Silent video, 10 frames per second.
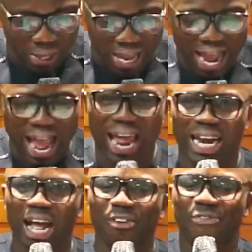And
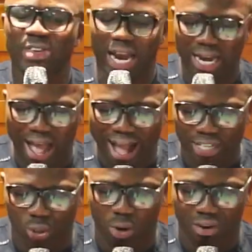that fear there is
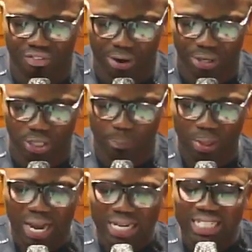reverence,
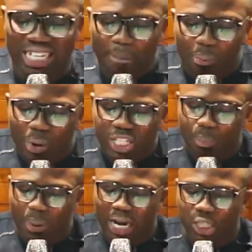deep
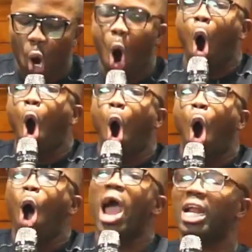respect, awe,
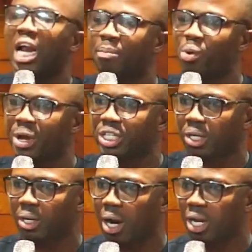and admiration.
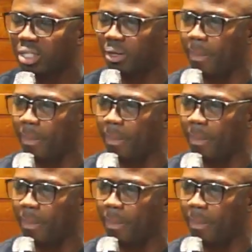Now, listen,